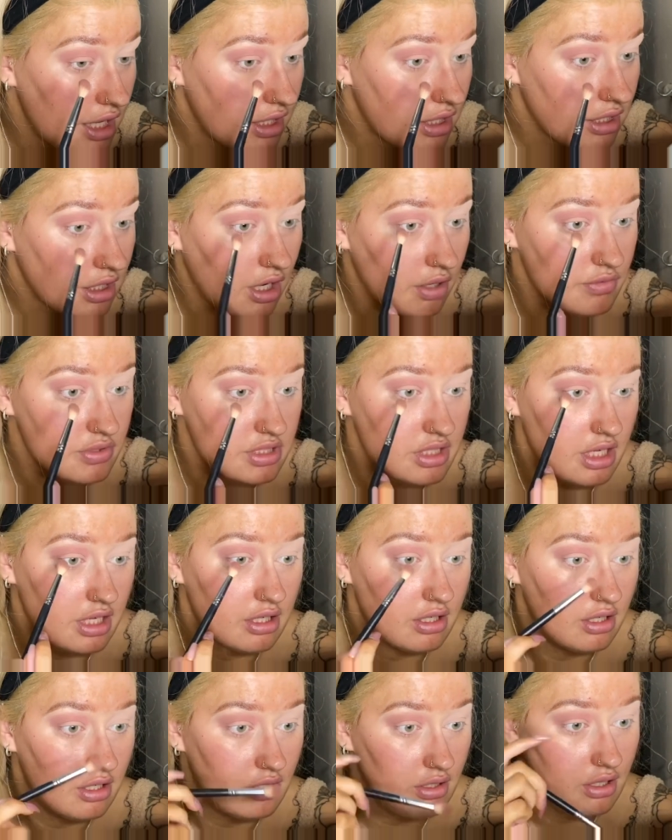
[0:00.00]
it obviously
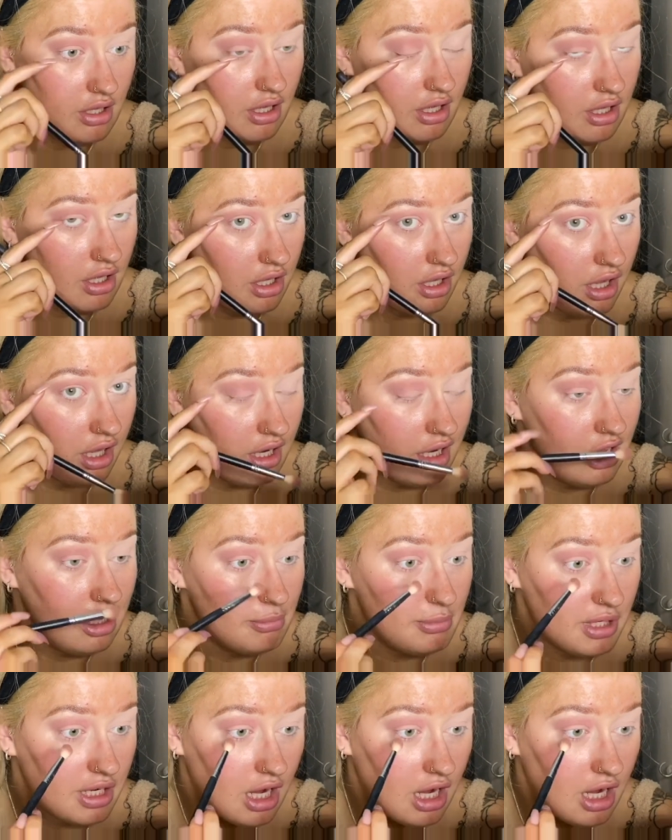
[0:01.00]
a little bit